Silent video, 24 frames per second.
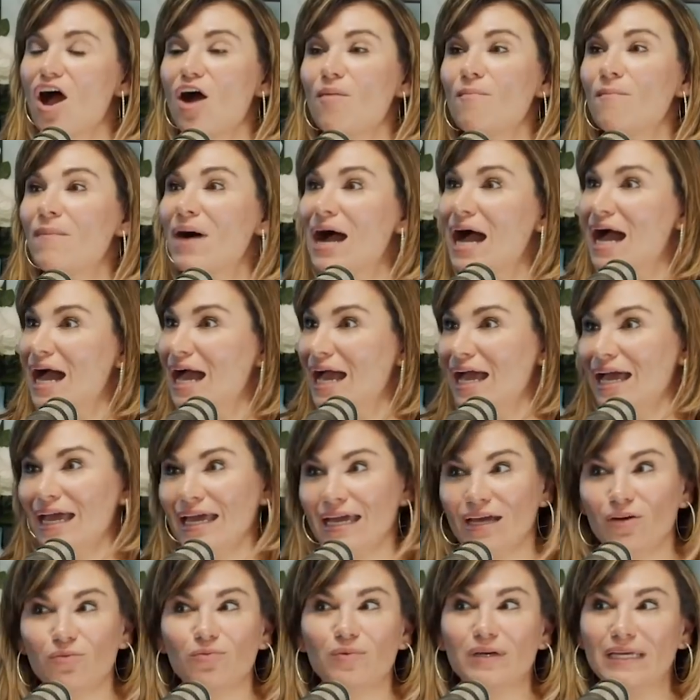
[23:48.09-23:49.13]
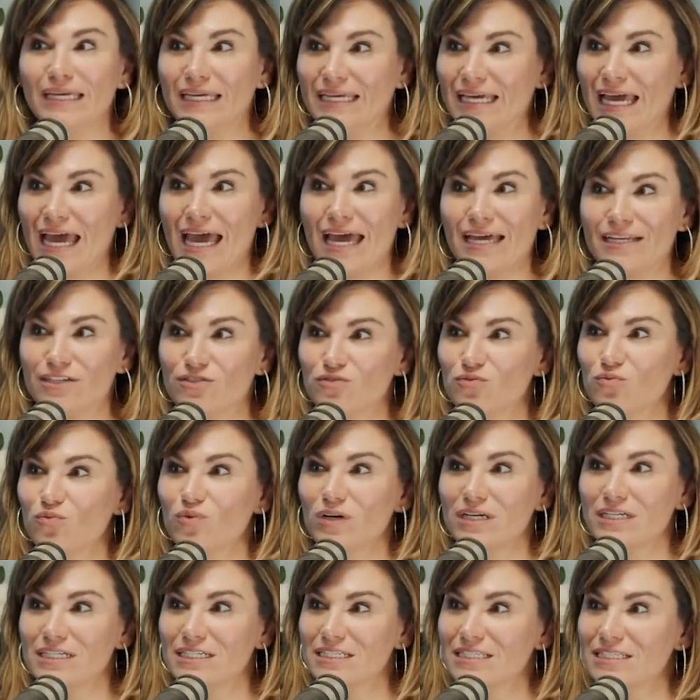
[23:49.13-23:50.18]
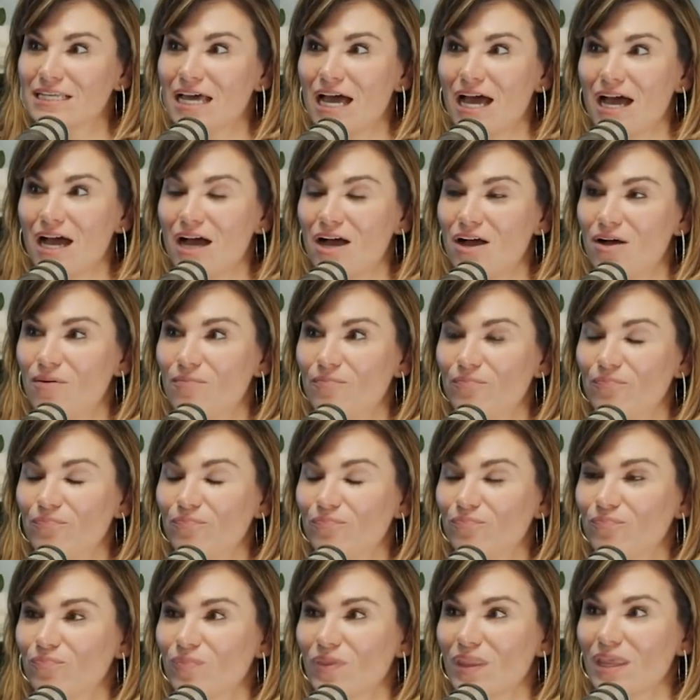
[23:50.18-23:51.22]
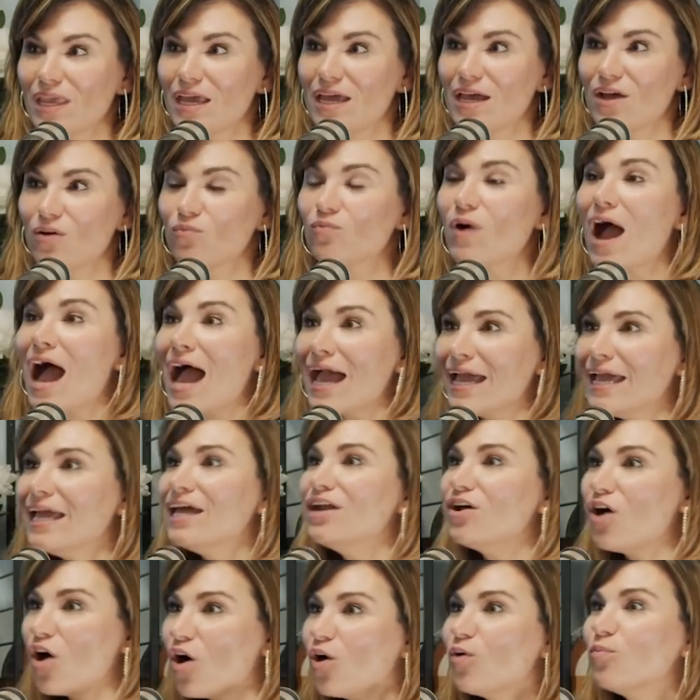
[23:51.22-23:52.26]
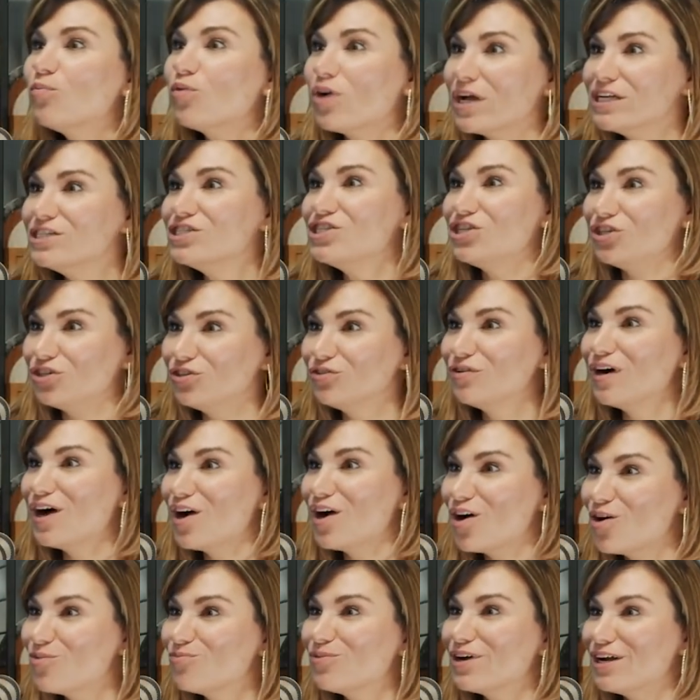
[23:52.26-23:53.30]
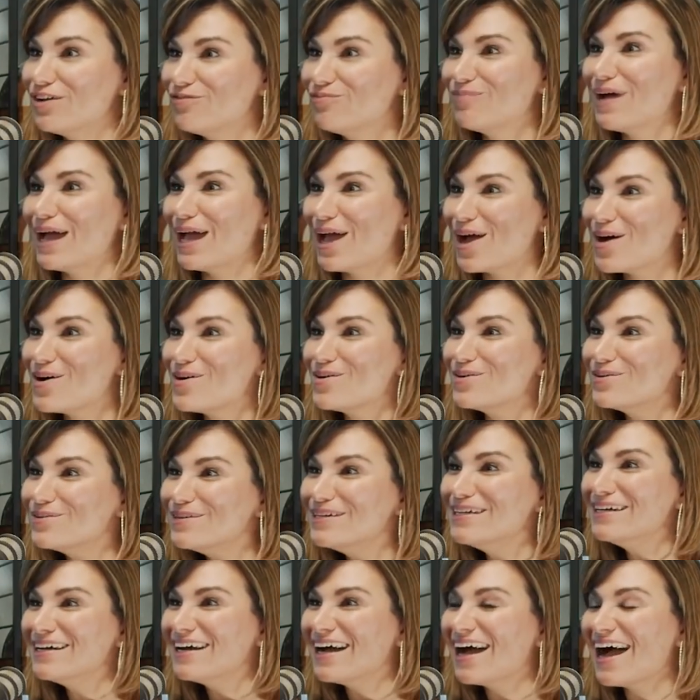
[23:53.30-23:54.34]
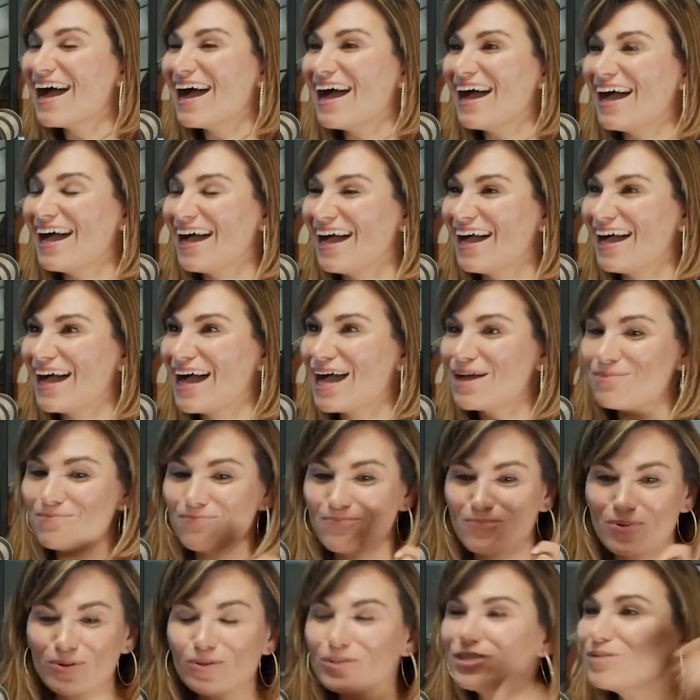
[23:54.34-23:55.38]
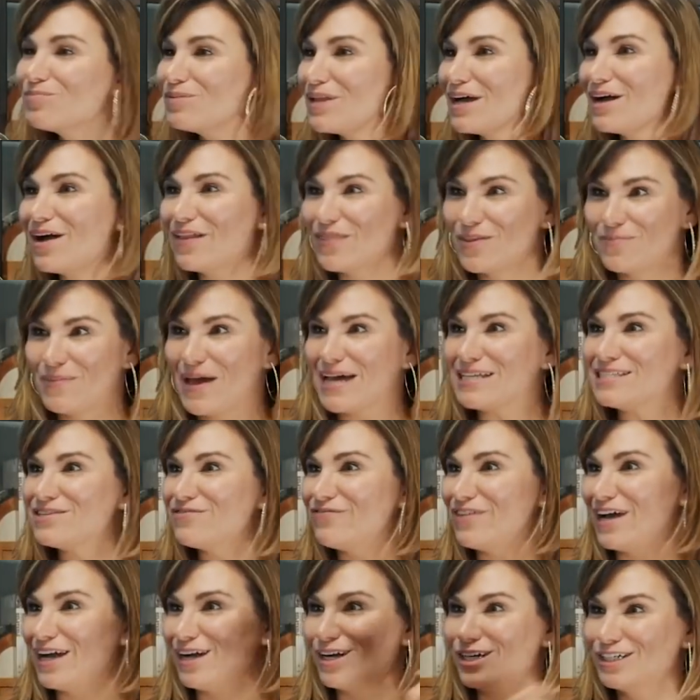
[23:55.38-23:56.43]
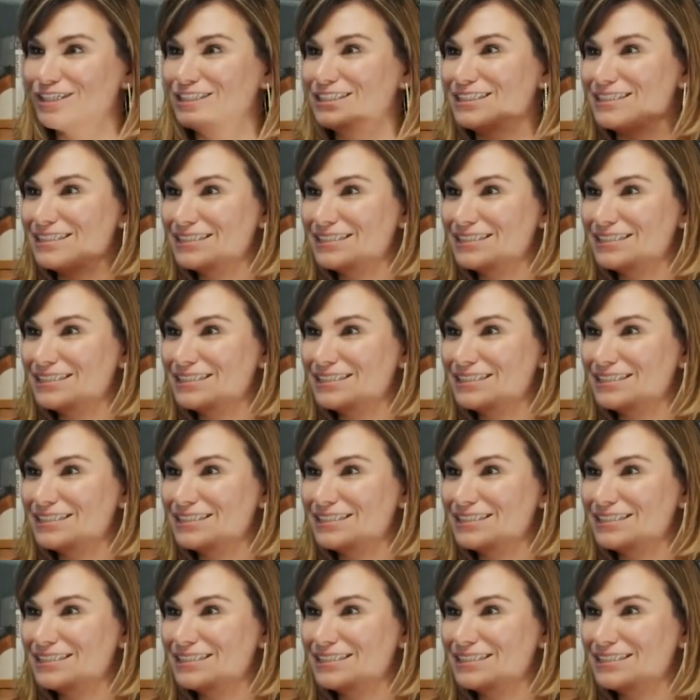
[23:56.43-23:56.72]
my weekend was I hit a home run too, a home run of my own. I pulled the plug on the pacifier.